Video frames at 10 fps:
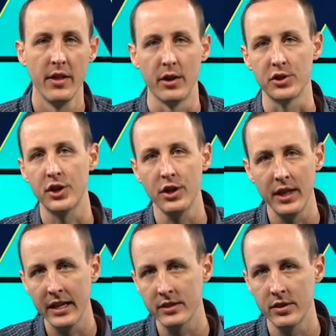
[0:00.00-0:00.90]
There's good
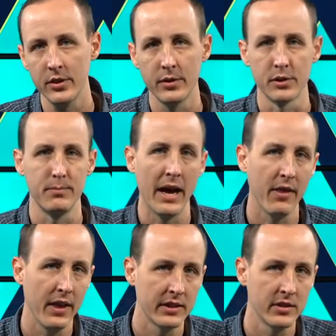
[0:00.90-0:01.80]
things to do, there's
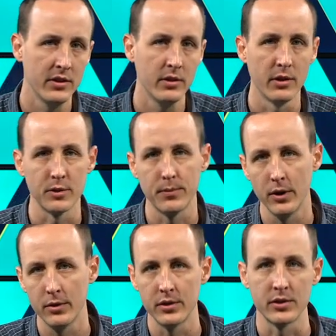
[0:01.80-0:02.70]
bad things to do, there's
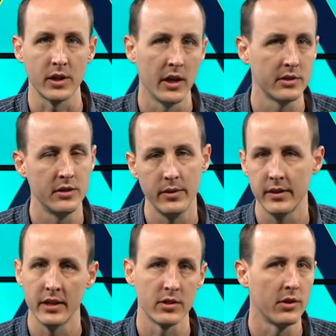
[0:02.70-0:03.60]
pros, there's cons doing
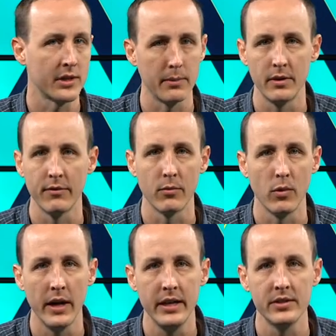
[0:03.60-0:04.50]
things all types of different
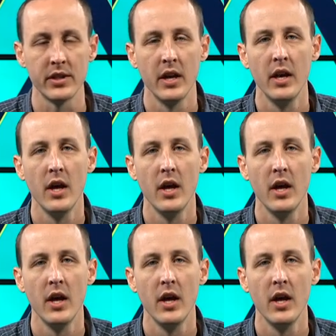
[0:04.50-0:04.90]
ways.